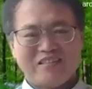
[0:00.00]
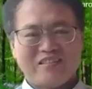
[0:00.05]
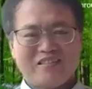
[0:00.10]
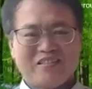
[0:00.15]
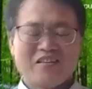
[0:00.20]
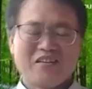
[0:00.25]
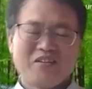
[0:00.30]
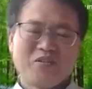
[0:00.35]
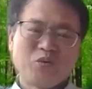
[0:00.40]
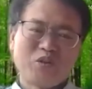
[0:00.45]

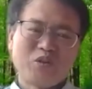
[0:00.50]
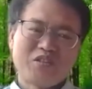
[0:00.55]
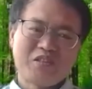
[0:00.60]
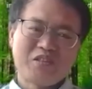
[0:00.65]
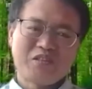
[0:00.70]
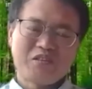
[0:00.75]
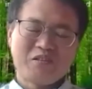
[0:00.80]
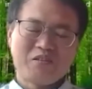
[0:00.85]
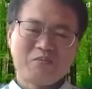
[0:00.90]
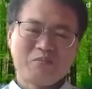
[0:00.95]
I was
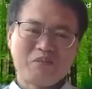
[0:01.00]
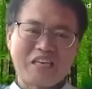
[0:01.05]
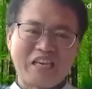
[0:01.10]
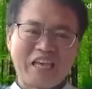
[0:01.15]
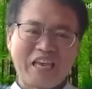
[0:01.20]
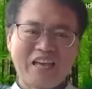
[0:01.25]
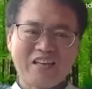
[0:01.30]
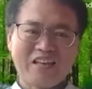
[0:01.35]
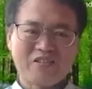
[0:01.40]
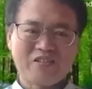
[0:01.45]
a
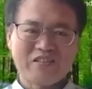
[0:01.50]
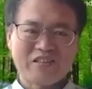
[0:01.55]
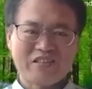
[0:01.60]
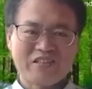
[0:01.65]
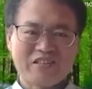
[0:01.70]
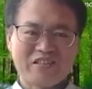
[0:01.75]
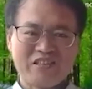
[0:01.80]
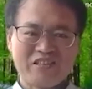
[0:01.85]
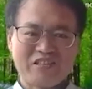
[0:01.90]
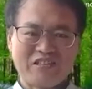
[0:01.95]
mechanical
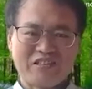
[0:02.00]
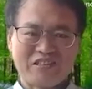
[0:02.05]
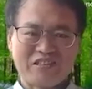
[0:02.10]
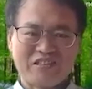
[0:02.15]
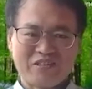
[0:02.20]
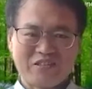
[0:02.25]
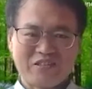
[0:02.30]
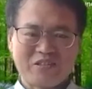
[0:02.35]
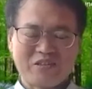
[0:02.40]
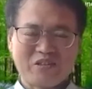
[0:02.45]
engineer.
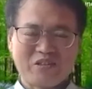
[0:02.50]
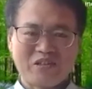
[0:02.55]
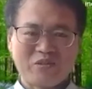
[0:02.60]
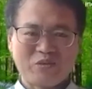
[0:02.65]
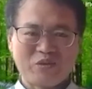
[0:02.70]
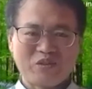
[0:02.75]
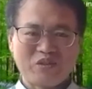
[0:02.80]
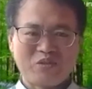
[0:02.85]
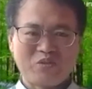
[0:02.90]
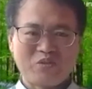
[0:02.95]
I
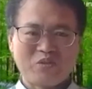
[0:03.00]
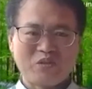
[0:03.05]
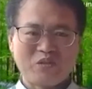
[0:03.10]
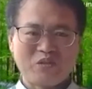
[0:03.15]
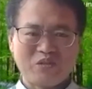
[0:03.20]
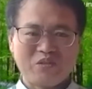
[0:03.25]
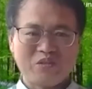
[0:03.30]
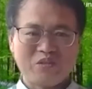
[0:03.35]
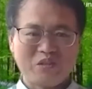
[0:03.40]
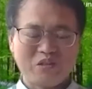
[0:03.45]
was
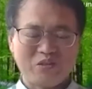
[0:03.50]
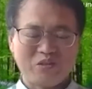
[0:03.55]
designing